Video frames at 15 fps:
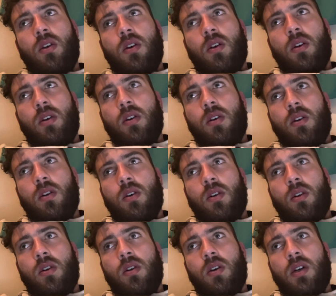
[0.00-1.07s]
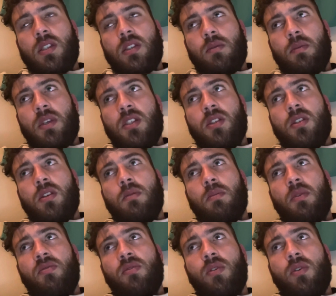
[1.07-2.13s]
As I mentioned
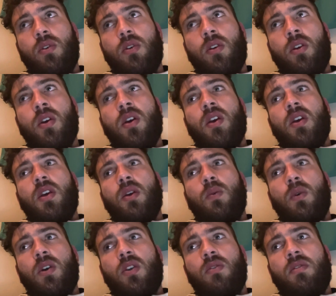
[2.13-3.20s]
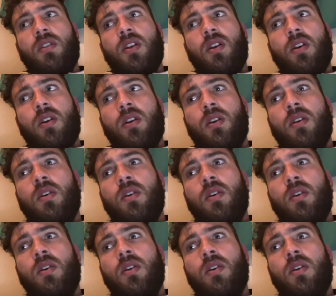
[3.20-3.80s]
before, he went over there.